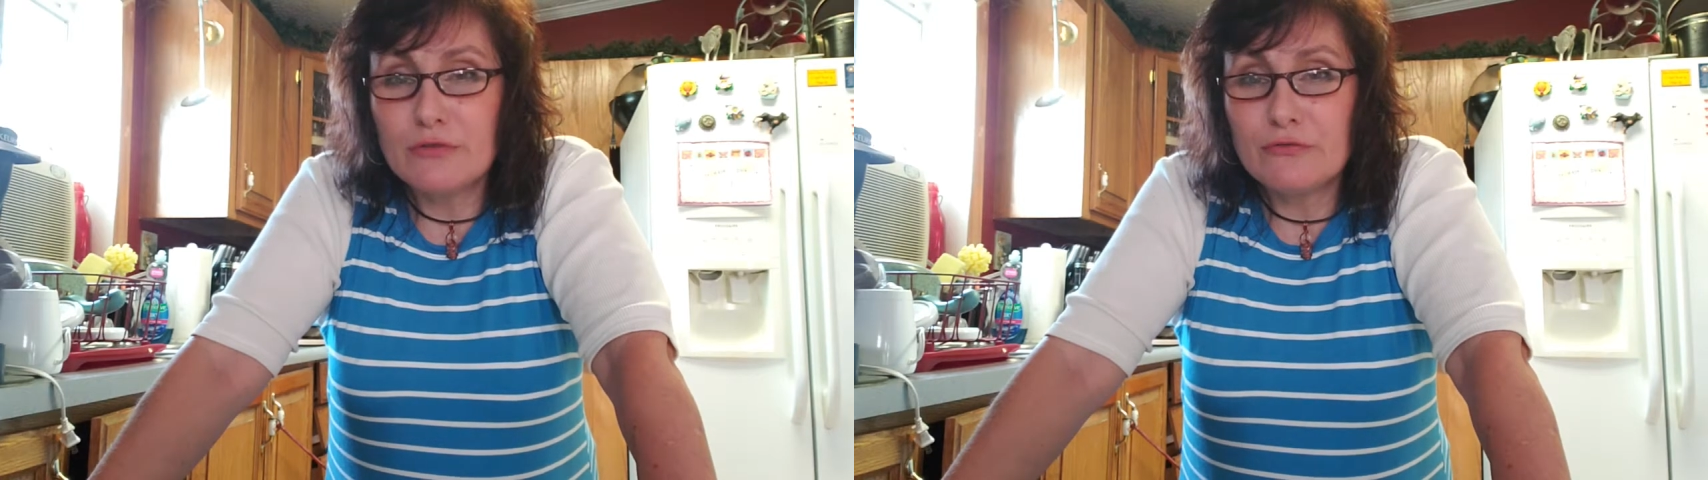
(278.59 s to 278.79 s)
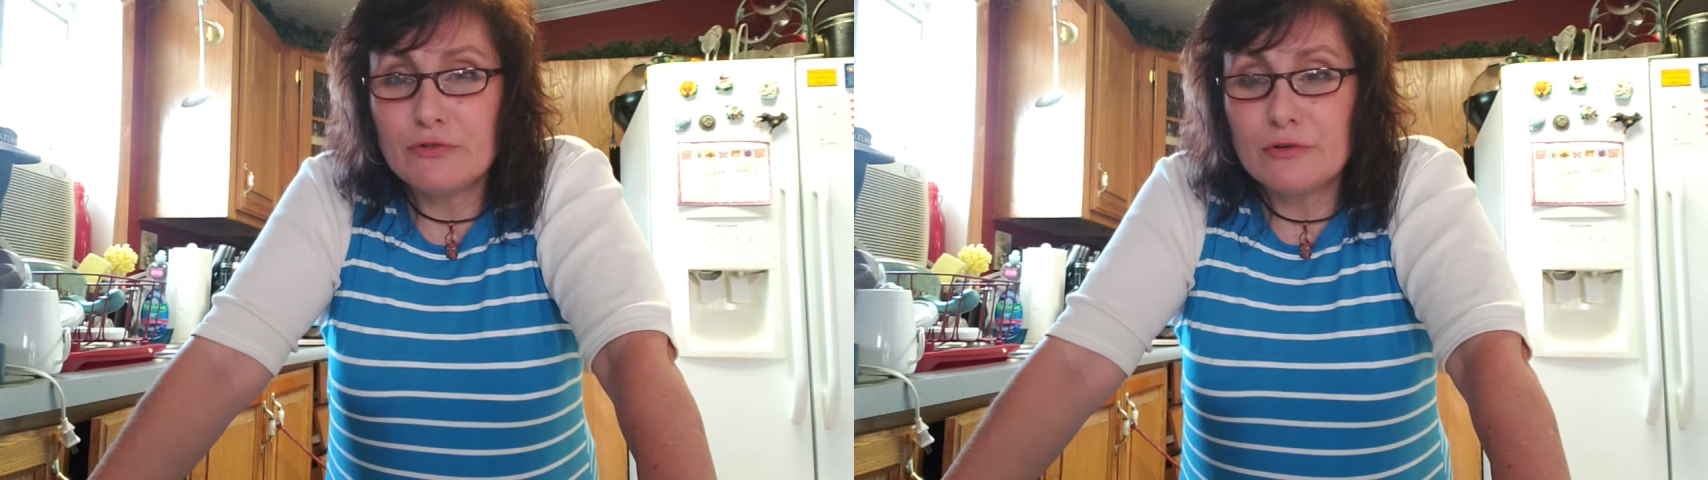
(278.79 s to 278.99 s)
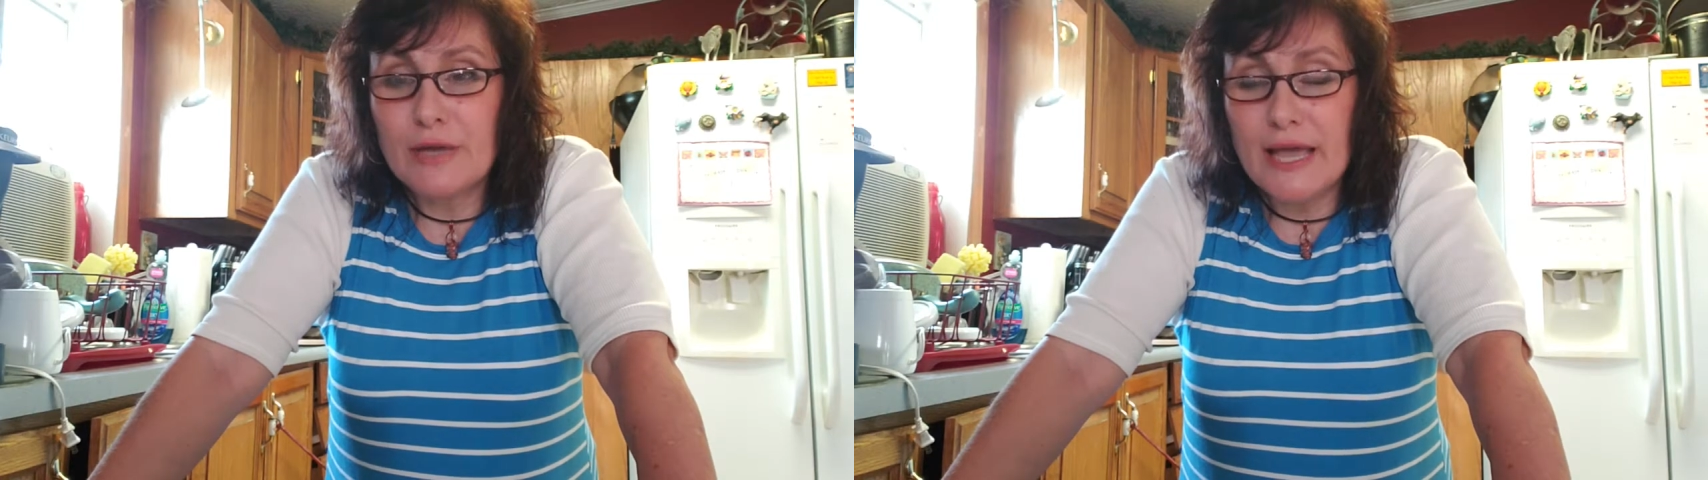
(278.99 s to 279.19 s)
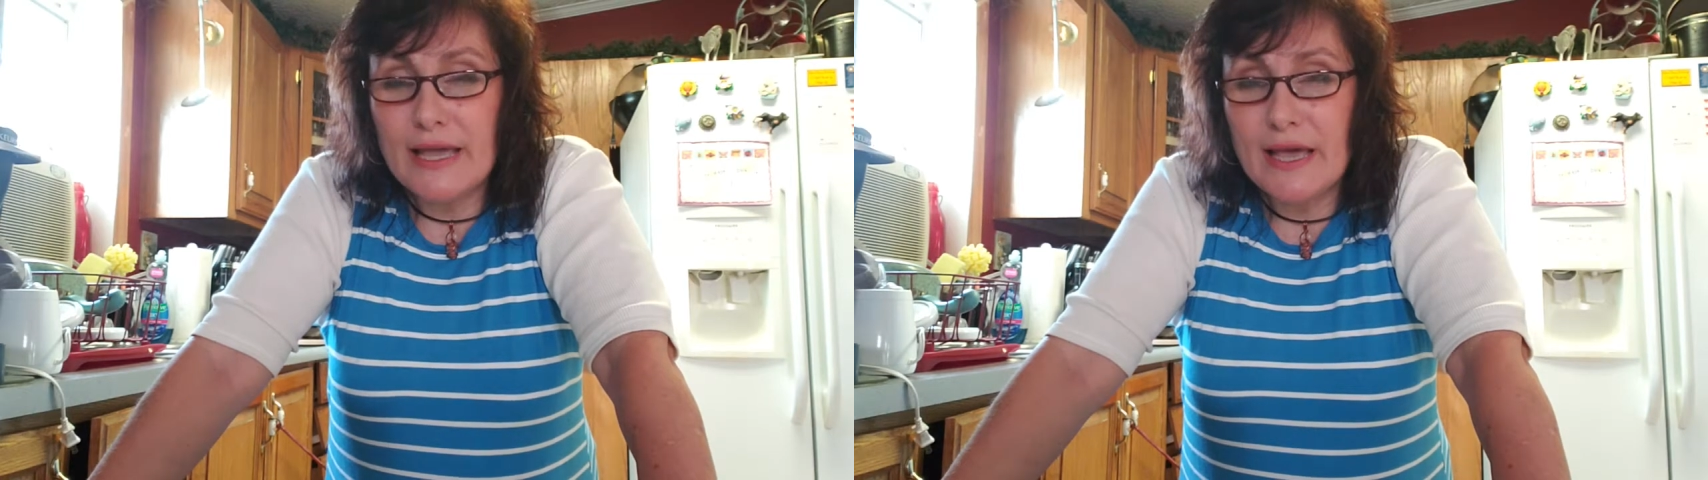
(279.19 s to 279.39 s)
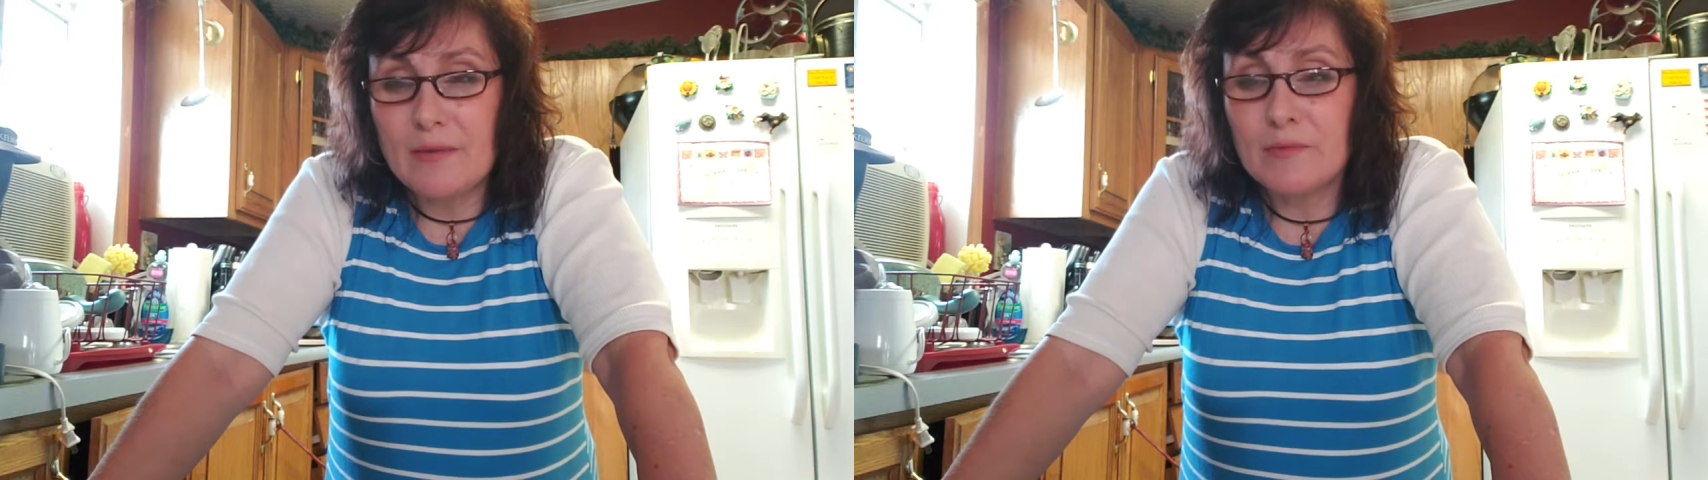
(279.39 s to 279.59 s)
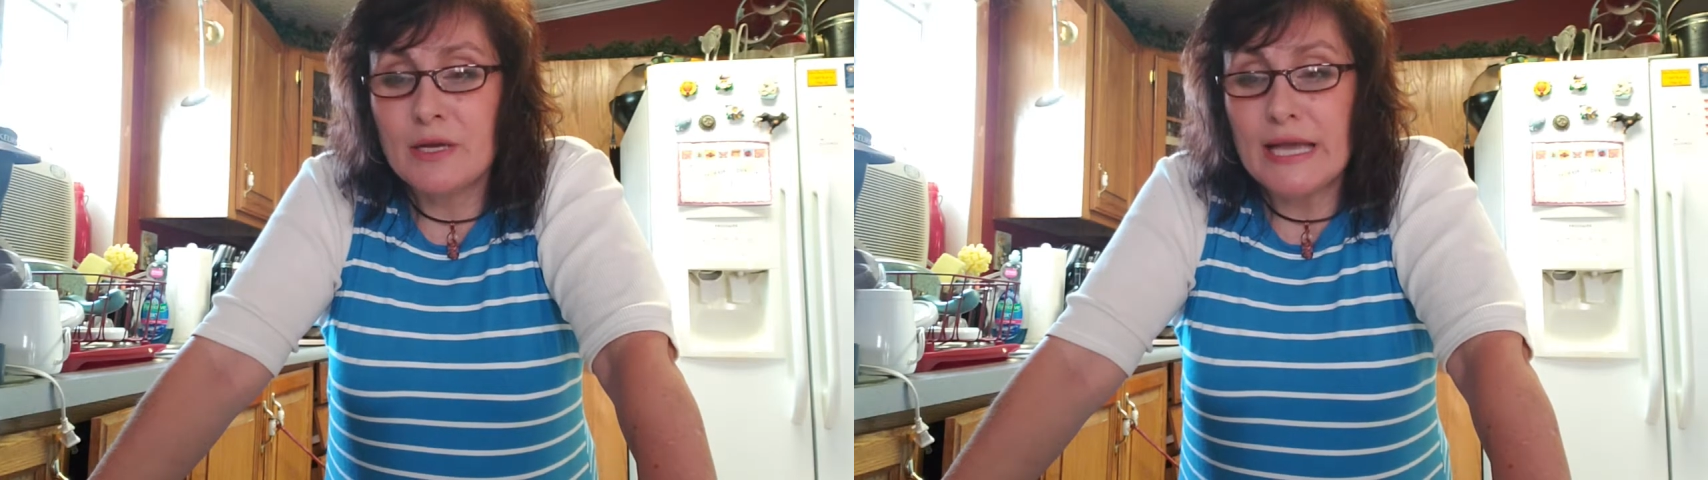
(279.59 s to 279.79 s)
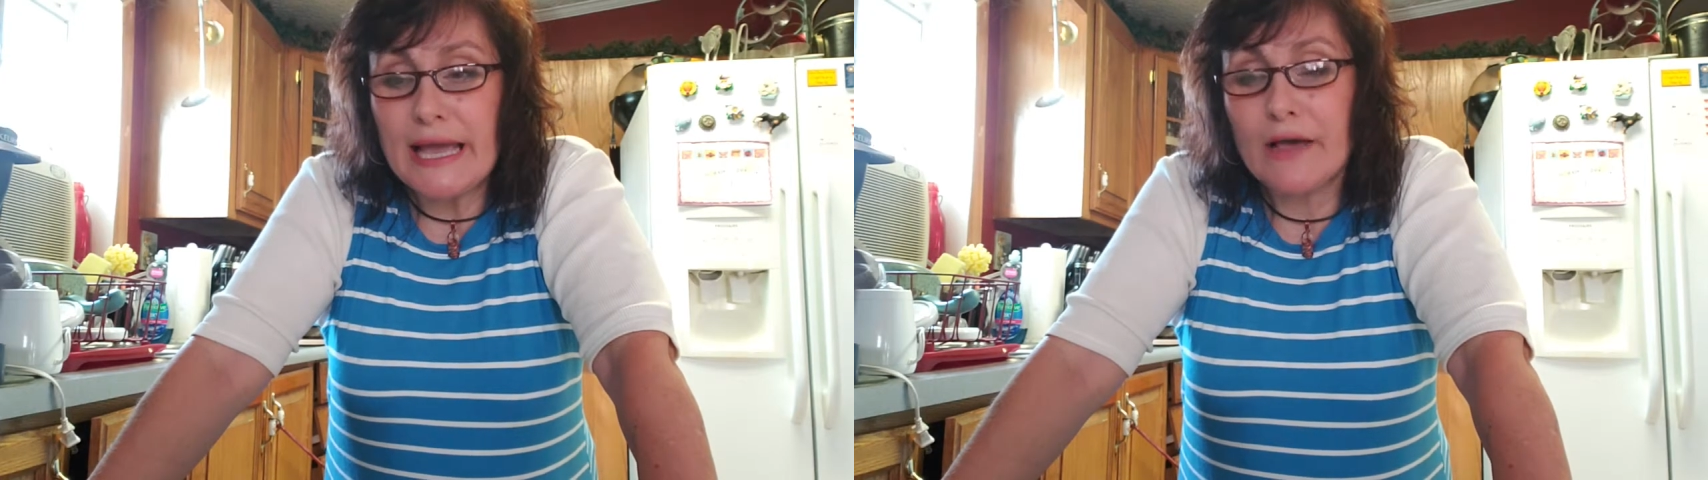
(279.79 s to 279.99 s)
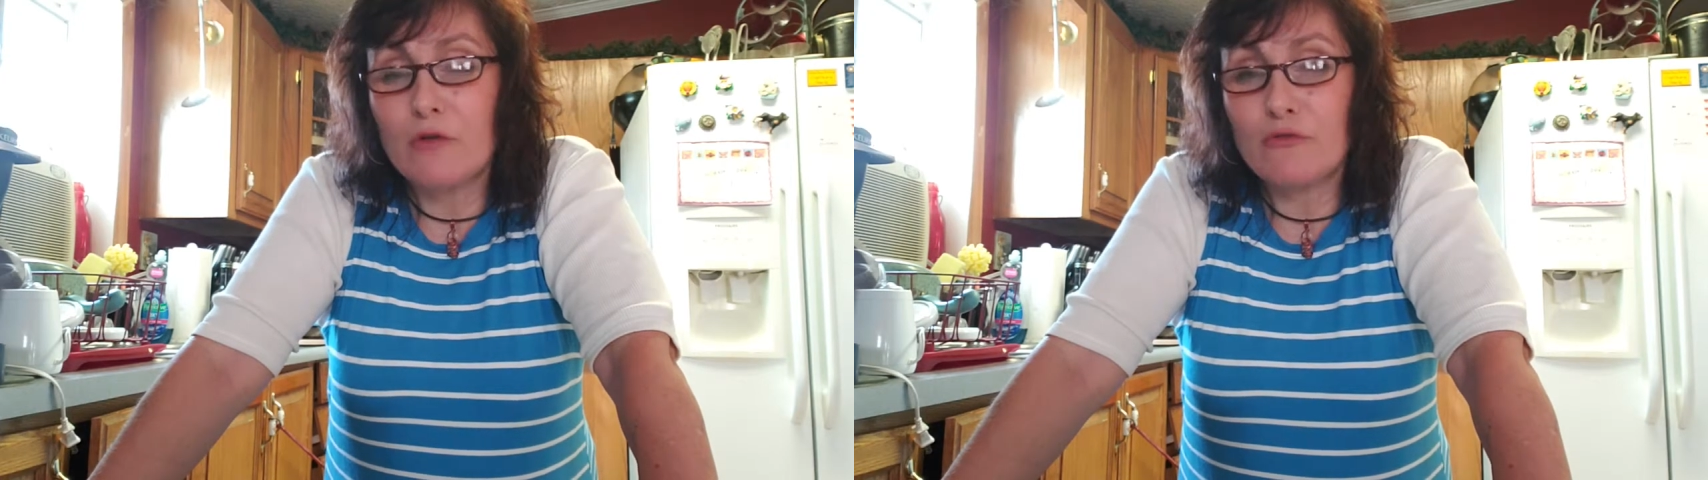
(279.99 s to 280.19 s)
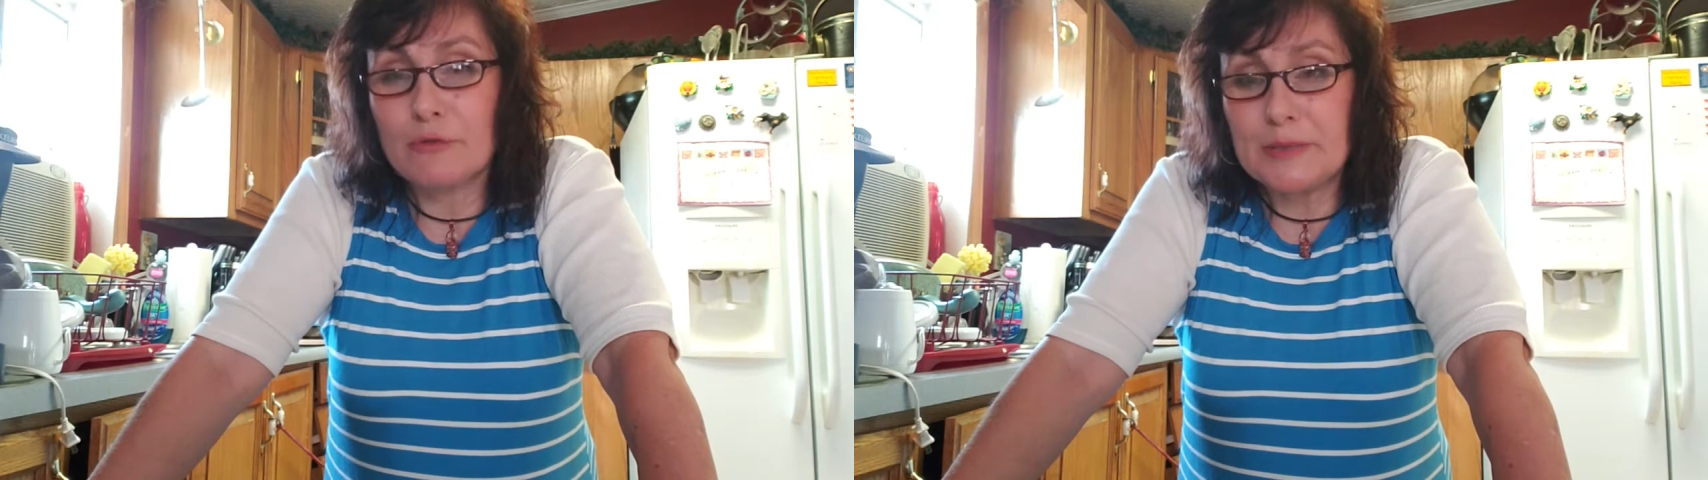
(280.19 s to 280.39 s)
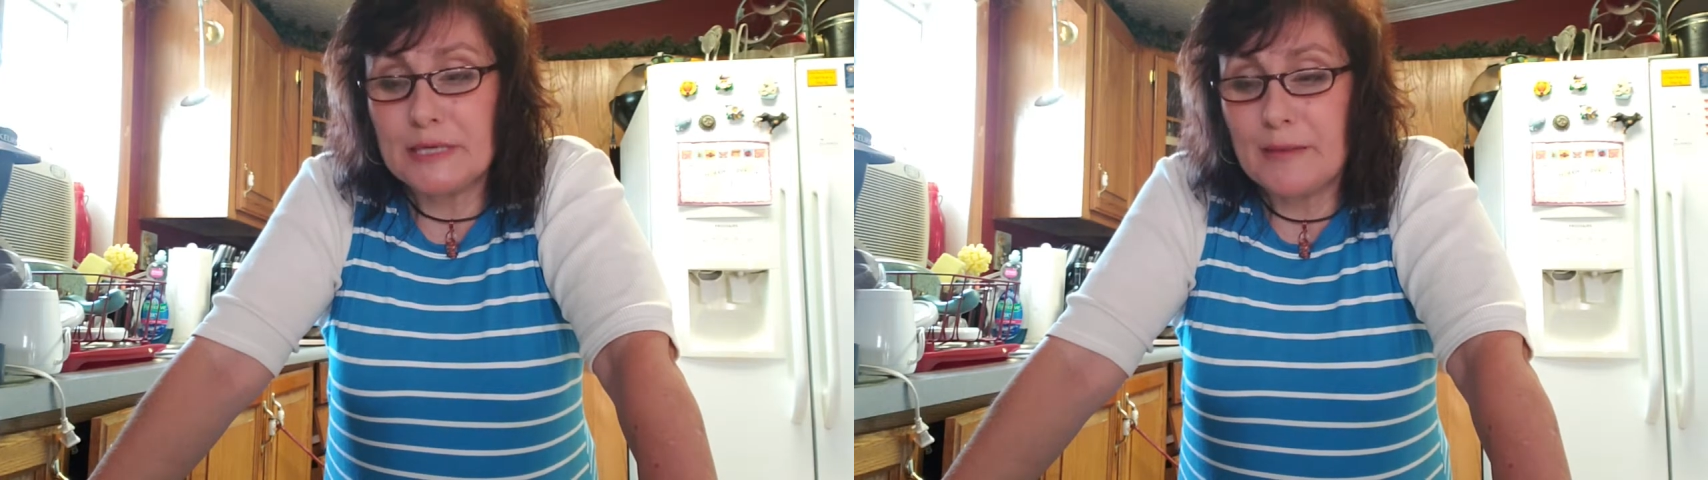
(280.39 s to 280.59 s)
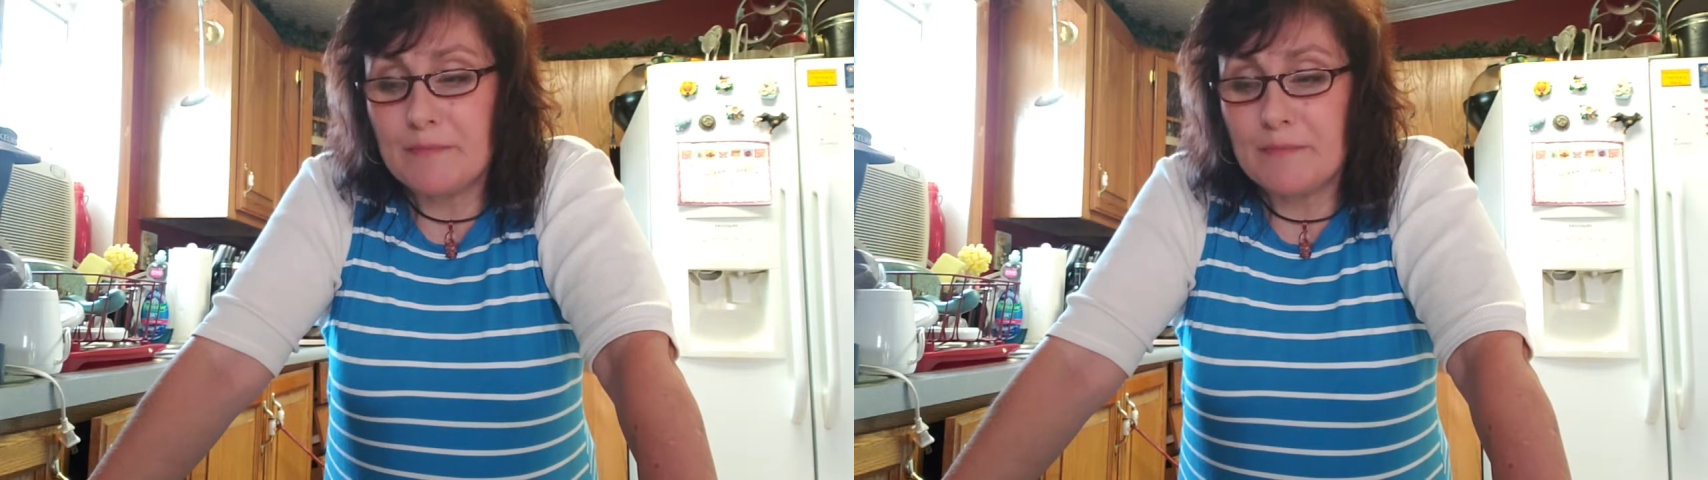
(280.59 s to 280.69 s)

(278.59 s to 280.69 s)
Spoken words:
for AM, kale for PM.